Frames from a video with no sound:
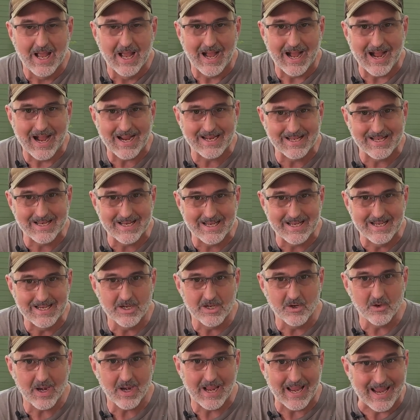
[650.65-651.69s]
I can
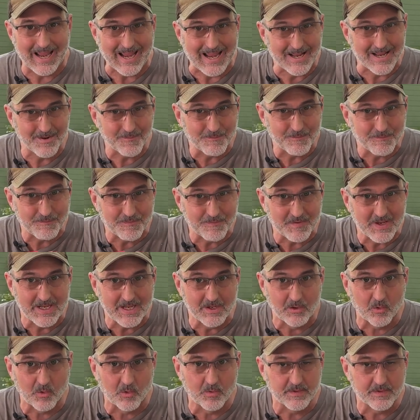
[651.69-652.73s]
hear and
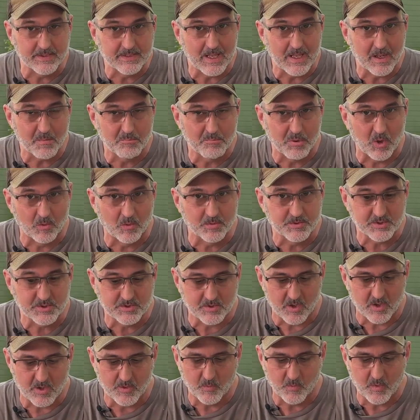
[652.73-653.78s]
feel that that bolt is
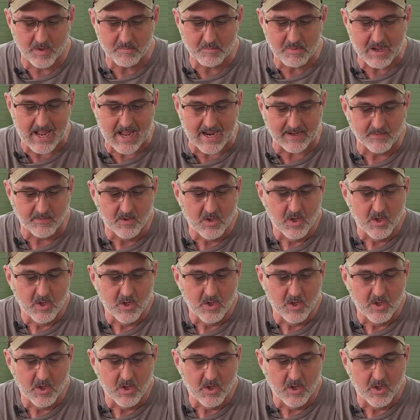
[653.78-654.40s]
all the way back.